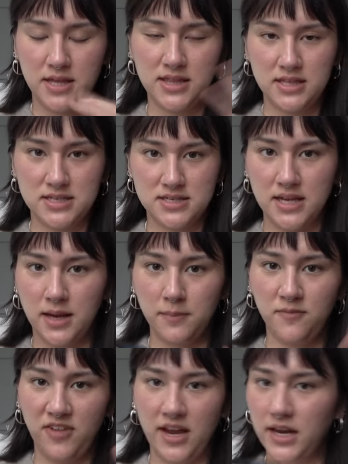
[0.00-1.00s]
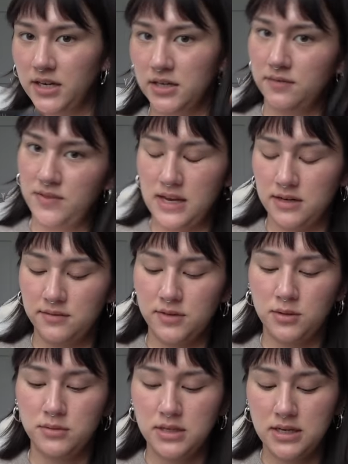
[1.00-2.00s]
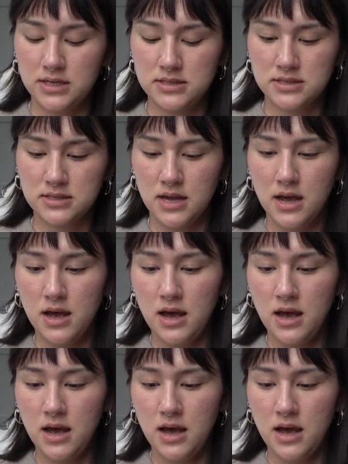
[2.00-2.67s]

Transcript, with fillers: in the same vein of The End of Loneliness.